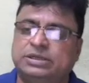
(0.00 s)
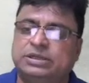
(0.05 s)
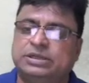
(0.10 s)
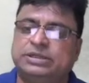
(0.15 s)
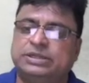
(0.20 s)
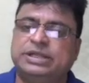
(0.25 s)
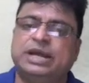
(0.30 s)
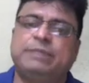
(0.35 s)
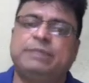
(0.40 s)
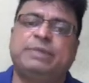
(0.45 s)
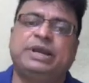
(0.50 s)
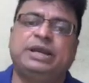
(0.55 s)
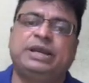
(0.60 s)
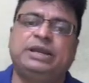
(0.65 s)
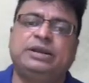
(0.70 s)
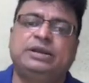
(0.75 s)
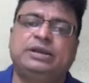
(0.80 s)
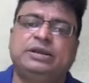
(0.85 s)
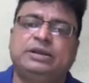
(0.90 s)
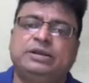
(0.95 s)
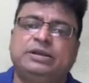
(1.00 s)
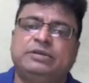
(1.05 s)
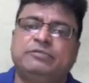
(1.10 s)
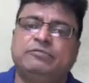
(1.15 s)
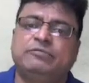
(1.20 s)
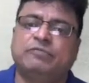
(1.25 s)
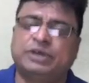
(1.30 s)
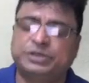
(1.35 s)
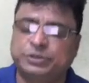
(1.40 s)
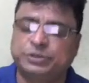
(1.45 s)
Thereby,
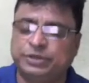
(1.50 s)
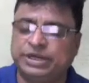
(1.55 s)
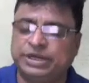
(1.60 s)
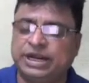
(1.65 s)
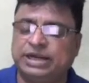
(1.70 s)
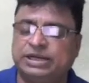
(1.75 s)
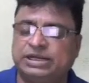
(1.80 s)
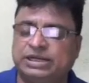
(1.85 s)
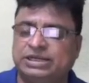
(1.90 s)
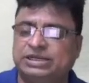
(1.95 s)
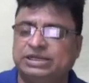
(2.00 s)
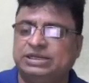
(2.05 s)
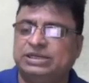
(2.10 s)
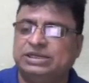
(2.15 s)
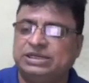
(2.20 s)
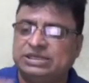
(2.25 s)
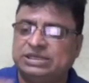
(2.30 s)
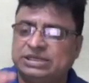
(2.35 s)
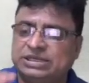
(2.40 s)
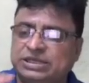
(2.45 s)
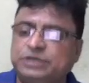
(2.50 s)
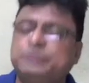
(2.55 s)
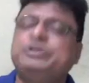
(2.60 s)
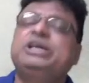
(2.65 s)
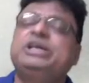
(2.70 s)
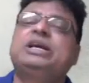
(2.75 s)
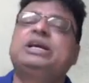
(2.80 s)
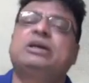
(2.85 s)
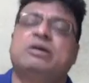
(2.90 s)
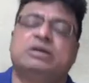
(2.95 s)
one should get a
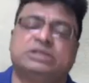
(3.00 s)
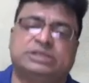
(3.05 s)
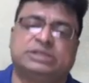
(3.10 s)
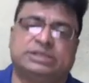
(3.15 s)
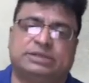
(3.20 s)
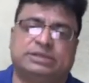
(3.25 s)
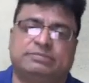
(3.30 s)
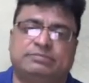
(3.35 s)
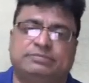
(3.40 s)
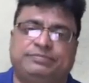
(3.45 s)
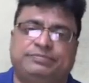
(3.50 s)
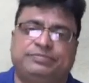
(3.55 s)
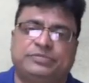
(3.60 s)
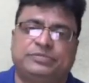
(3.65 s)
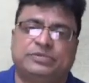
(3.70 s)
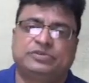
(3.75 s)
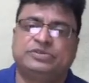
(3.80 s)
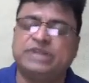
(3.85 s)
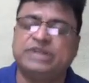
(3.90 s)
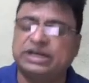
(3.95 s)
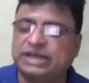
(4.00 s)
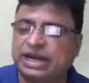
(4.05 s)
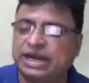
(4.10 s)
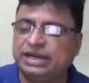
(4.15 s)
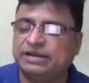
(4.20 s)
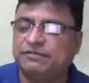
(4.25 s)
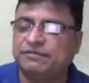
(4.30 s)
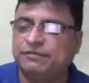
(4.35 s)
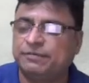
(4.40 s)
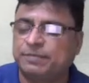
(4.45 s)
unique answer. That
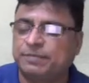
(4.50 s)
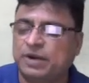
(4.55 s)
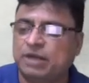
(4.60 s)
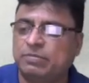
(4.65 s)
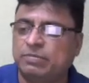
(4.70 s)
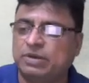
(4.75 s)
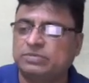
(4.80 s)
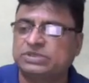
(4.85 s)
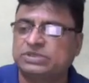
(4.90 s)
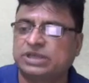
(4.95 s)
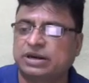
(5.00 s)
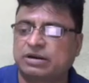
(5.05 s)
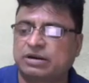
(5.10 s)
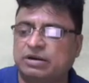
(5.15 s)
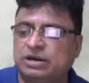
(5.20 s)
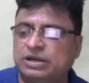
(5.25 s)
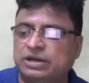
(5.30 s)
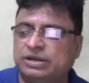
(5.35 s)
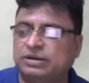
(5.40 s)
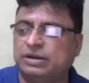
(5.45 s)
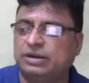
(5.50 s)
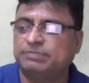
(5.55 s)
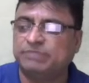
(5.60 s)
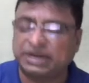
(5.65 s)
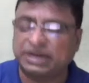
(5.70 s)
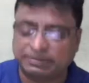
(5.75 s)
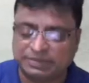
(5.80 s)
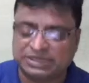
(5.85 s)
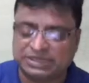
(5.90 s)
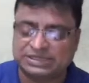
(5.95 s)
kind of problems are called,
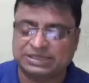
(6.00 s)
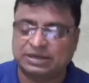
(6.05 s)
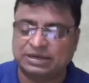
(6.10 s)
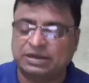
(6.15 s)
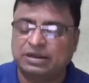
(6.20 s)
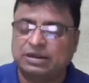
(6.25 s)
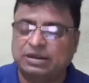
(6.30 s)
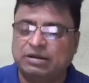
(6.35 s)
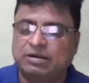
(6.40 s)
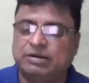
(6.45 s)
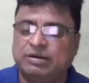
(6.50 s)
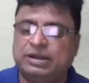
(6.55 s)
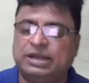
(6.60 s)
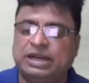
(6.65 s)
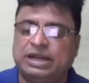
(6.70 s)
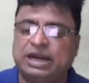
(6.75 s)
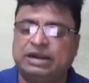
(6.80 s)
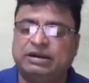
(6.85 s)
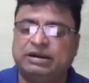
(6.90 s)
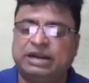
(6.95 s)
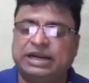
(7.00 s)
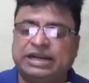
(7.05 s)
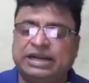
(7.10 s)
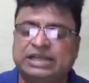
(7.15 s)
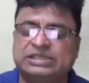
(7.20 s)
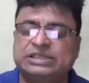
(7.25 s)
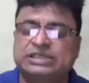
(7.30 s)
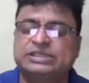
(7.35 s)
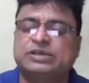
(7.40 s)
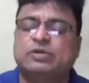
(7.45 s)
that means at
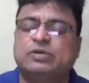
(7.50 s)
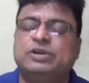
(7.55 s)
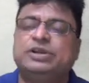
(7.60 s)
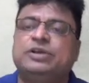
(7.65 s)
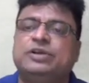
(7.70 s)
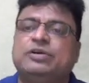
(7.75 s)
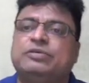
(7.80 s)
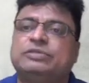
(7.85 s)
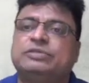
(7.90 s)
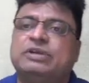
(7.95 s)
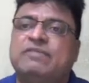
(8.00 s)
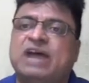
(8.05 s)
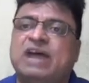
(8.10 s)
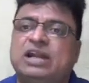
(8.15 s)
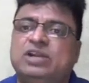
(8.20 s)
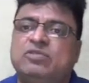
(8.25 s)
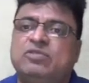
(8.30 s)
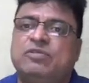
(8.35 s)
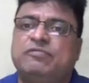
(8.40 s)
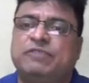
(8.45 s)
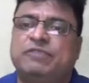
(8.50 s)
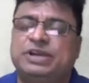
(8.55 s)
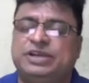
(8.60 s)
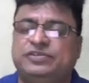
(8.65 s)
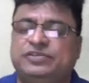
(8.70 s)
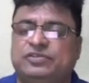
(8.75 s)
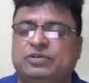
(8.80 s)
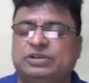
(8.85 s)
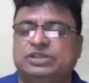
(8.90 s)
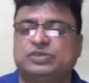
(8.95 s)
x is equal to 0, the value of y
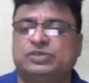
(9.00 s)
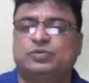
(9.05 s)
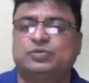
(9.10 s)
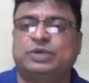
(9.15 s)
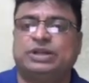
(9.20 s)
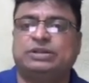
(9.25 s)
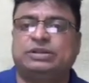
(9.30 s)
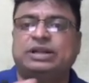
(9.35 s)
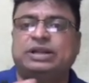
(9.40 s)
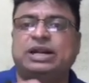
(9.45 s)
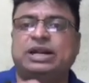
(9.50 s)
is equal to this one.